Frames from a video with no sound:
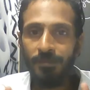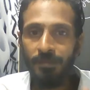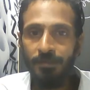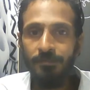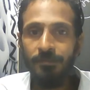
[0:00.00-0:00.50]

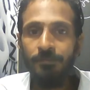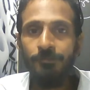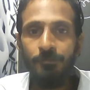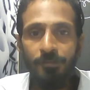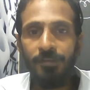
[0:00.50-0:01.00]
run till
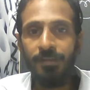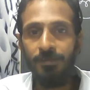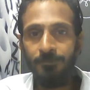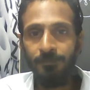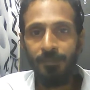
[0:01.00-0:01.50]

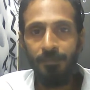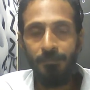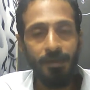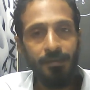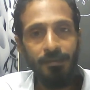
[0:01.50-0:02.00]
February
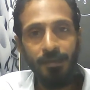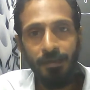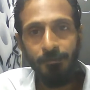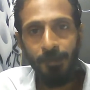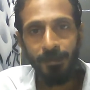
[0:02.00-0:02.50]
by
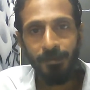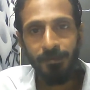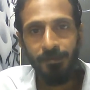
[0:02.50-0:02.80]
IPAC.